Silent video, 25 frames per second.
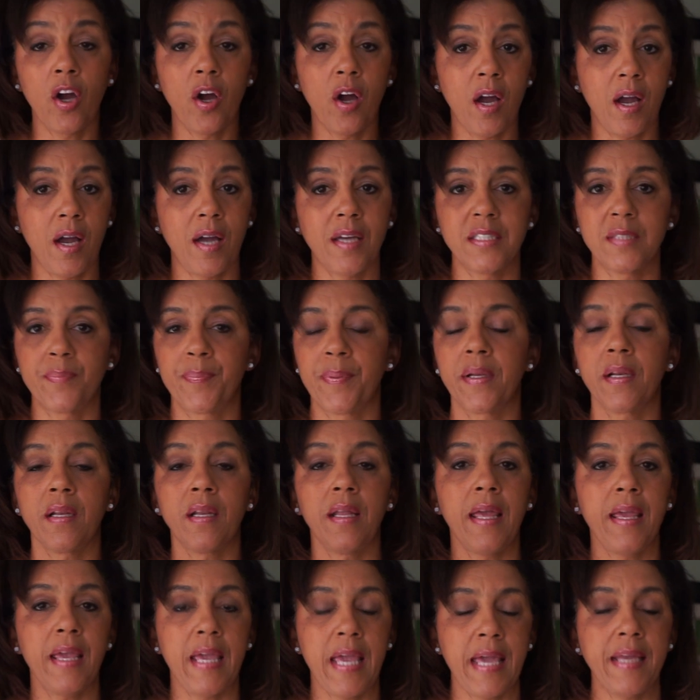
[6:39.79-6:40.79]

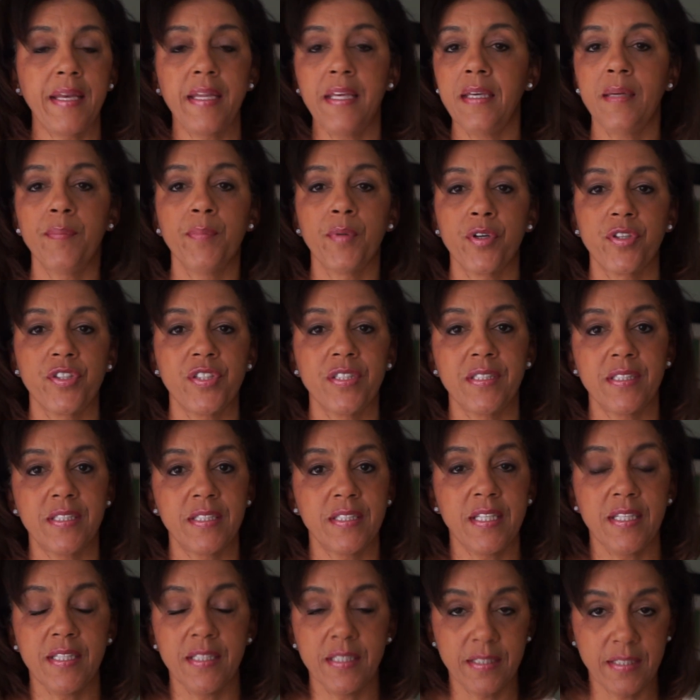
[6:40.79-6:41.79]
hospital, any
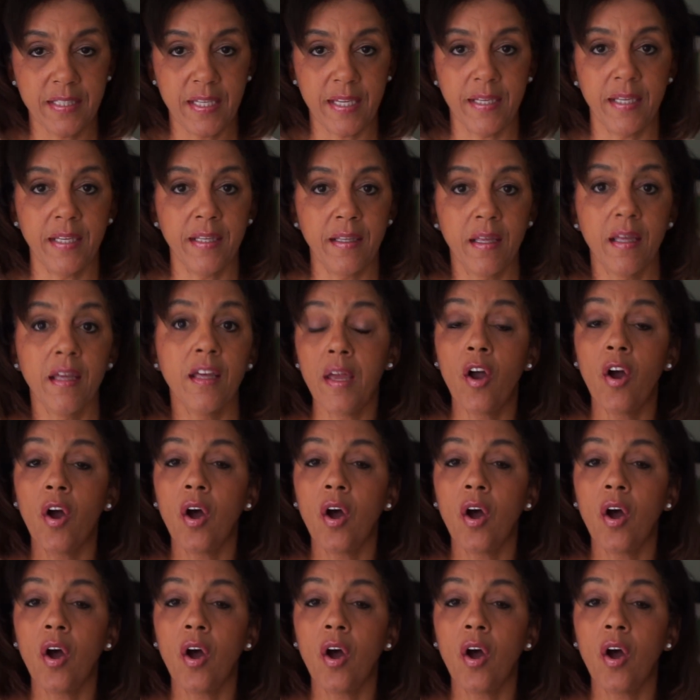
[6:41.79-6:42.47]
emergency setting.